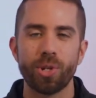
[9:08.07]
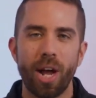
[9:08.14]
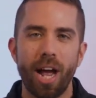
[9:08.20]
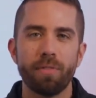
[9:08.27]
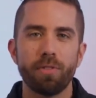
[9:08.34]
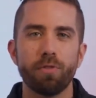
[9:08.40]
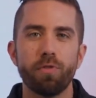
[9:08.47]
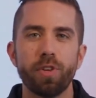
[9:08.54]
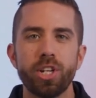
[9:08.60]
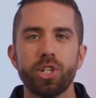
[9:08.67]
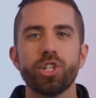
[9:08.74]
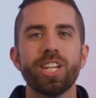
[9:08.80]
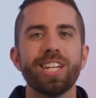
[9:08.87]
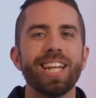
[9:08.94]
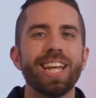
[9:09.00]
So have a
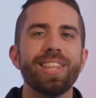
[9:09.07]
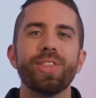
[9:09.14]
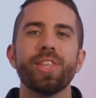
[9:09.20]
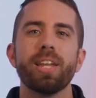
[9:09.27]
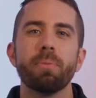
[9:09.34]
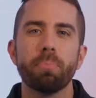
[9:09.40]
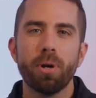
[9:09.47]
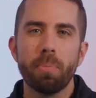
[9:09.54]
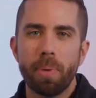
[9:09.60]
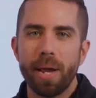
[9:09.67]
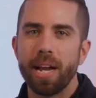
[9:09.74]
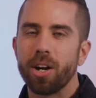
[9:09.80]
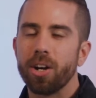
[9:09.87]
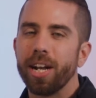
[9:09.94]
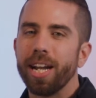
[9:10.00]
vision and then
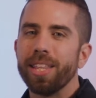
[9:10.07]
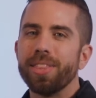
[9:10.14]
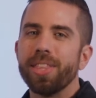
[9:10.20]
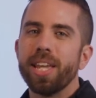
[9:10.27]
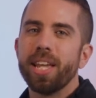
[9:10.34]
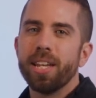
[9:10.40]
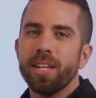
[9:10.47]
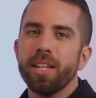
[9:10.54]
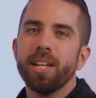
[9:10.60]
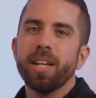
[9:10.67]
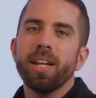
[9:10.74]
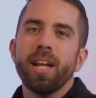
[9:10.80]
prepare and then